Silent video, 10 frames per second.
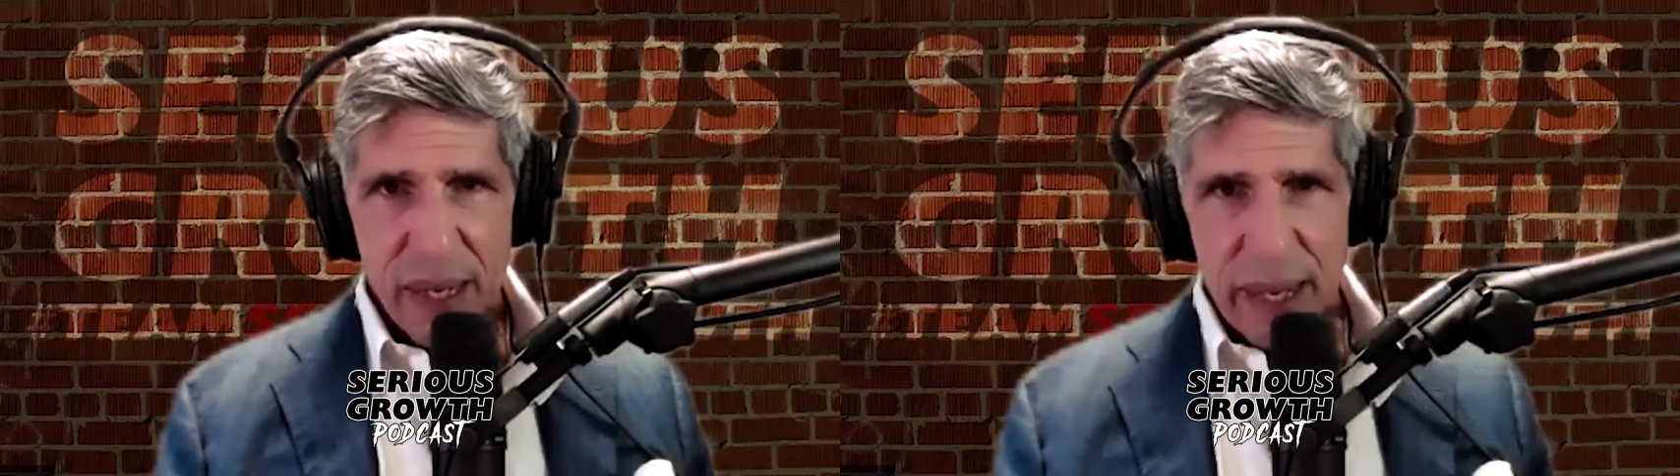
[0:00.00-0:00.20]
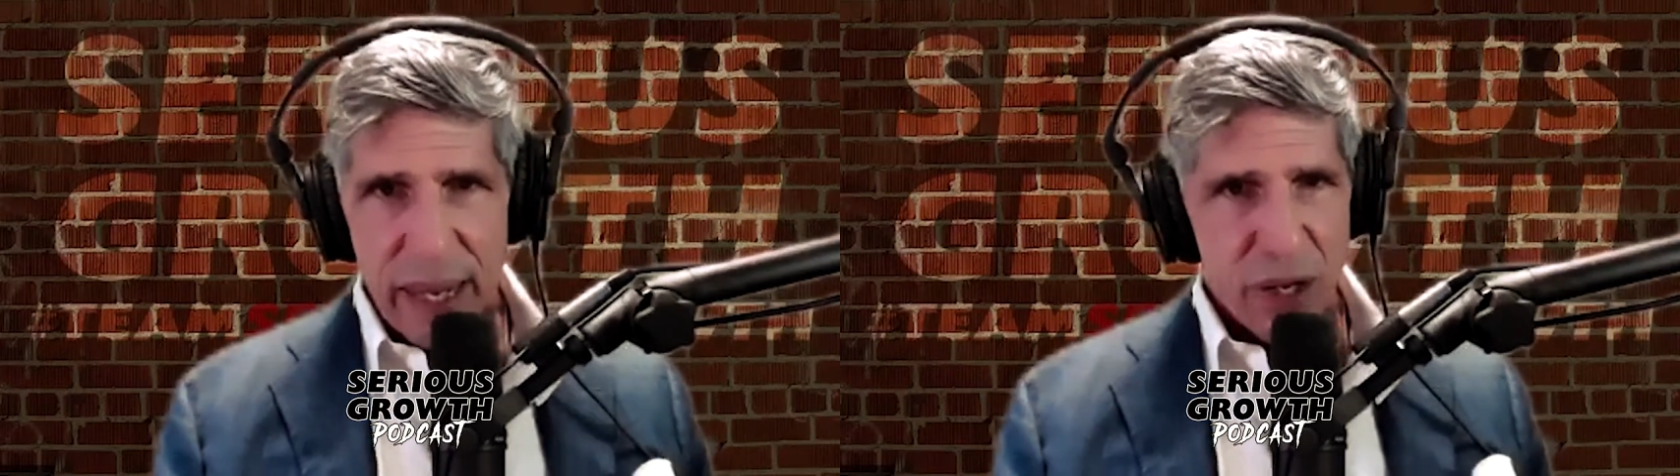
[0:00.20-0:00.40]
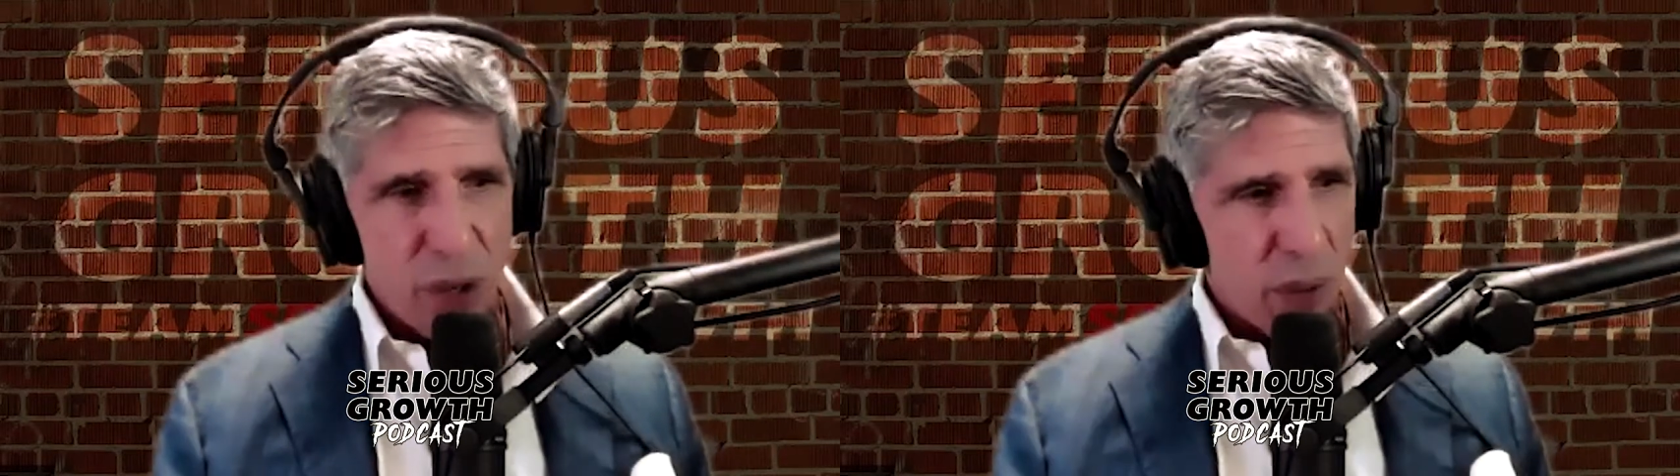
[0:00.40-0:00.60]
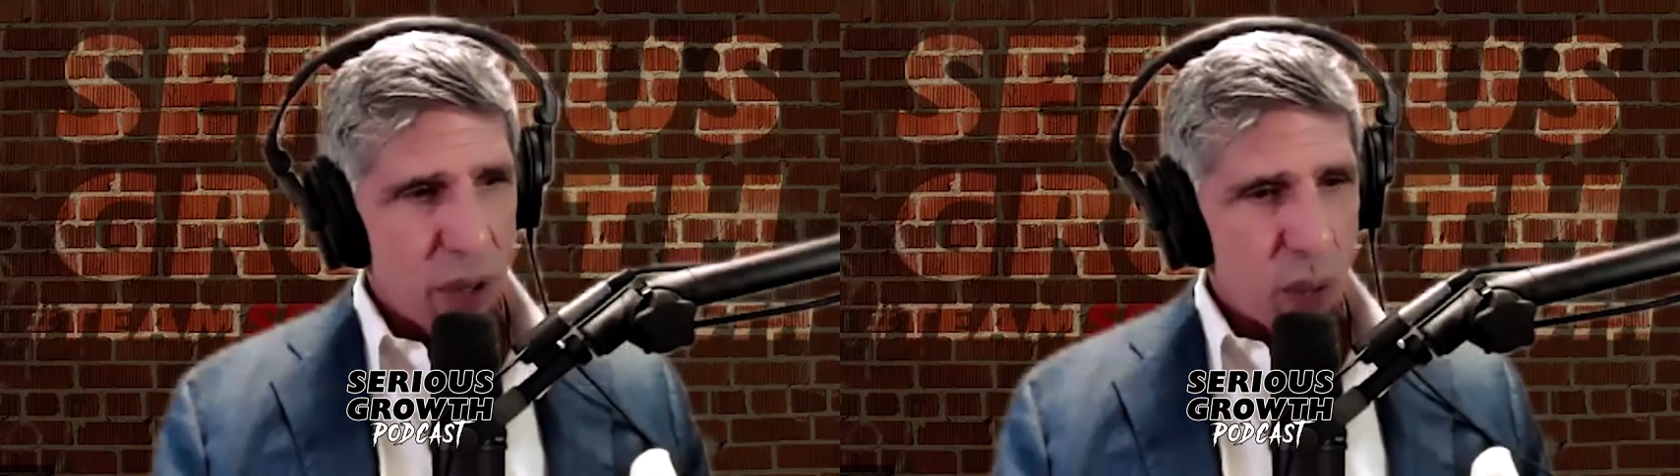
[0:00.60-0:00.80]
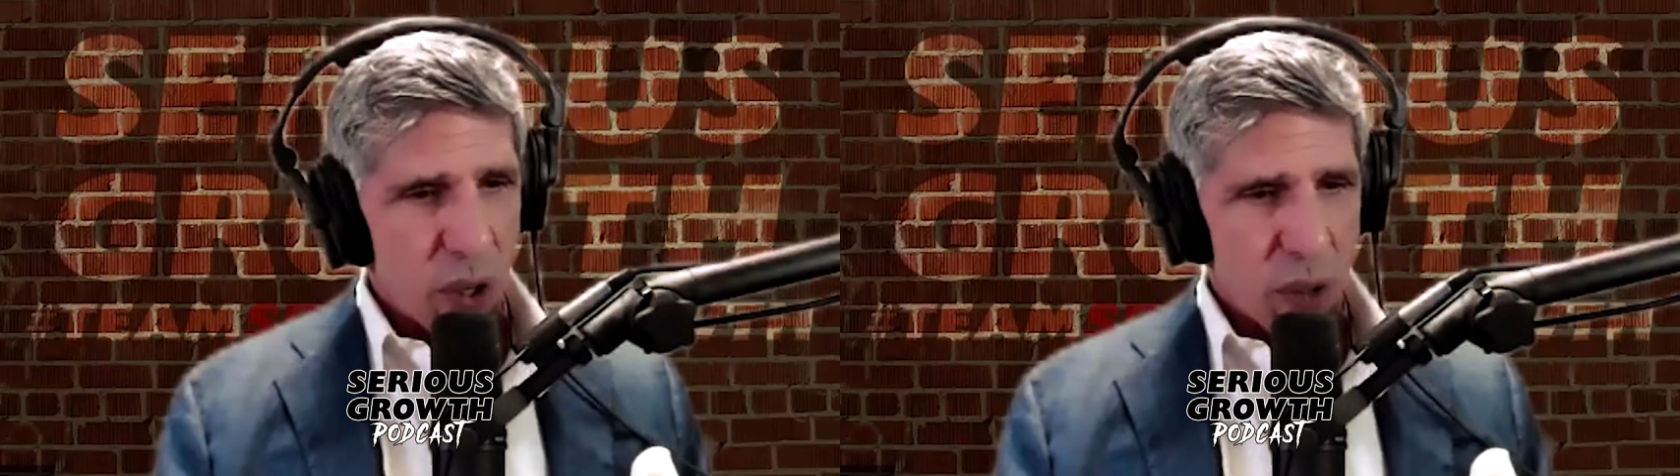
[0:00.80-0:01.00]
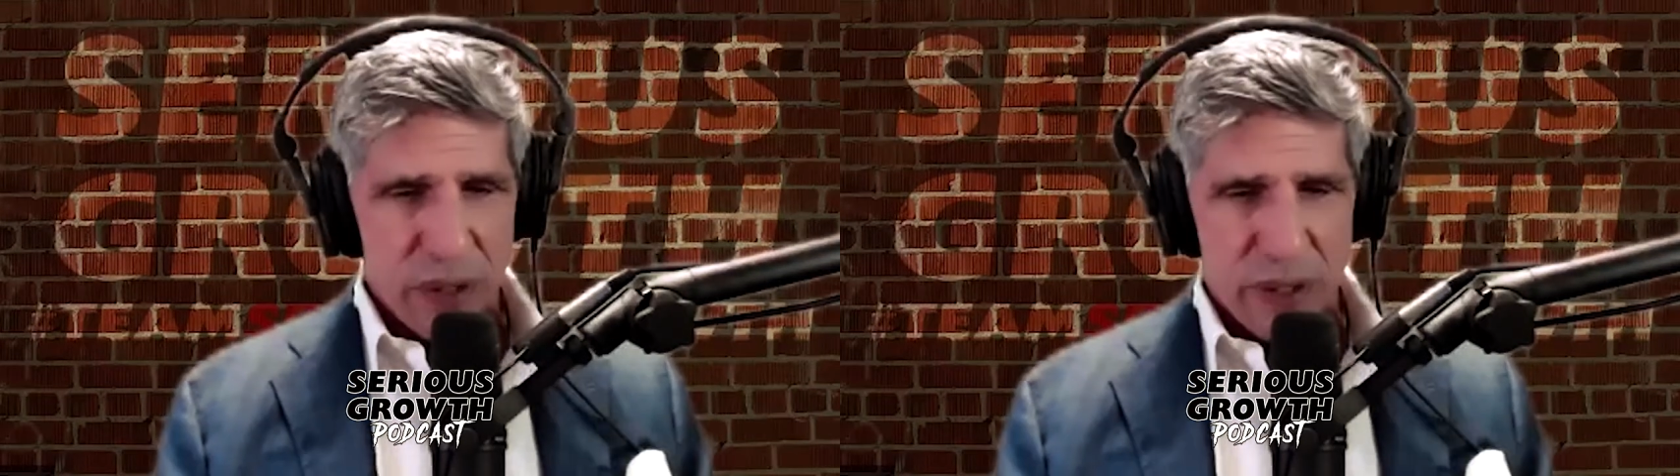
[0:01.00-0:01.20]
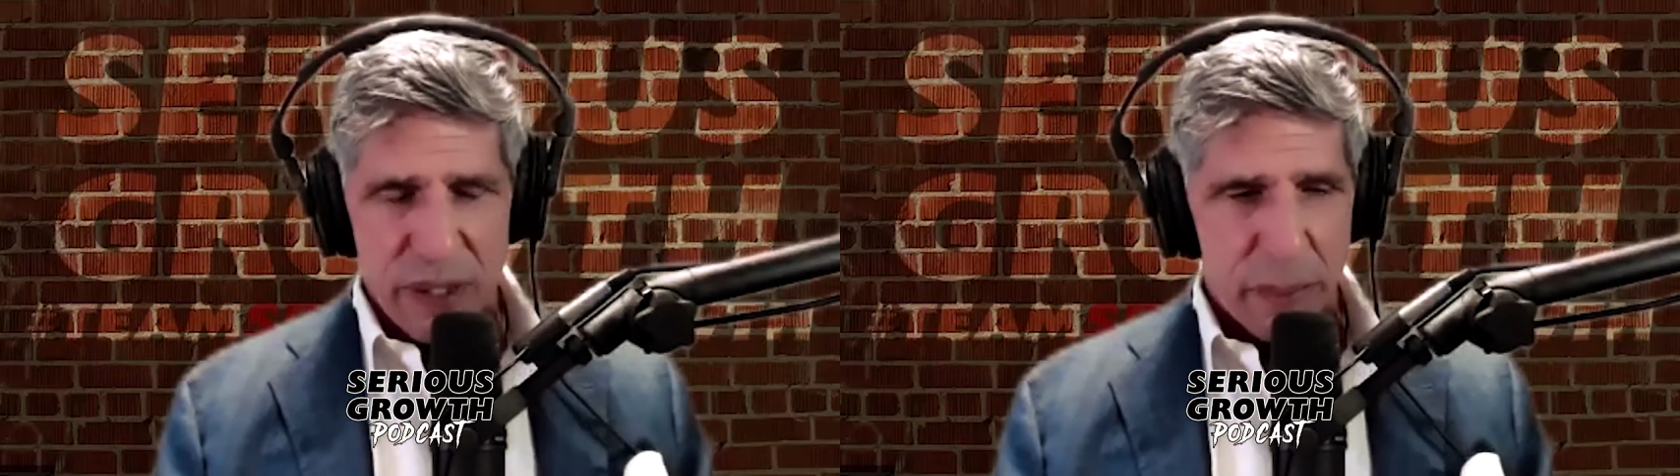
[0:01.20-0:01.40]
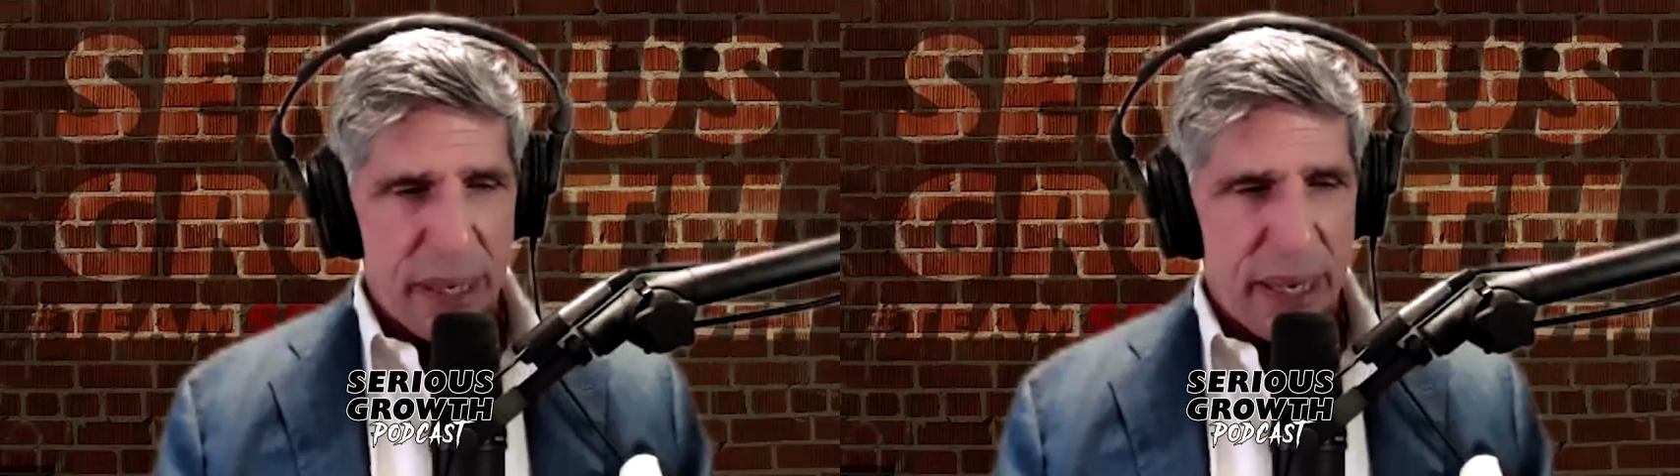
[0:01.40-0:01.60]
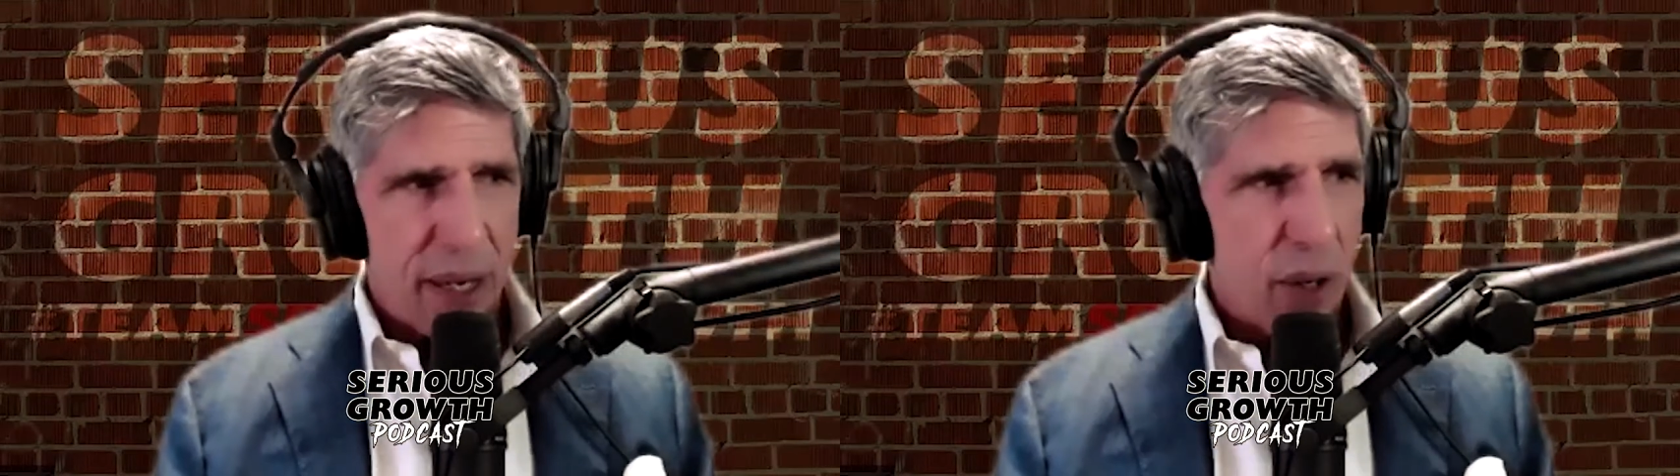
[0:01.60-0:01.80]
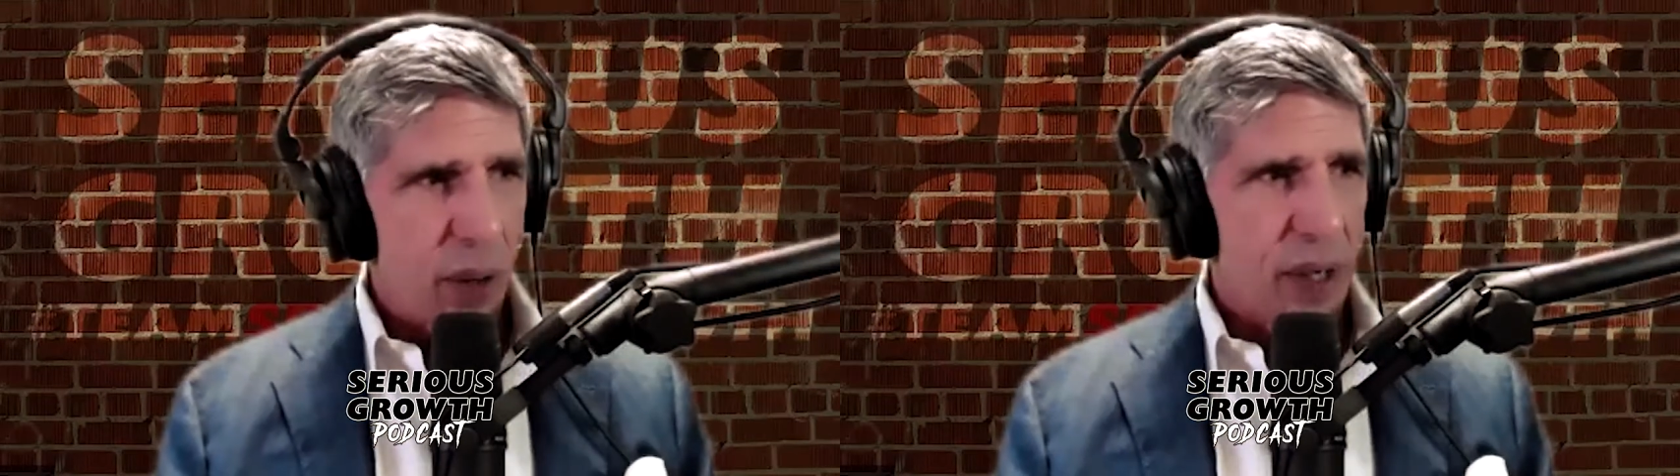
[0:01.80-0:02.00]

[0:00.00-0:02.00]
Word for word: and you want to work with somebody who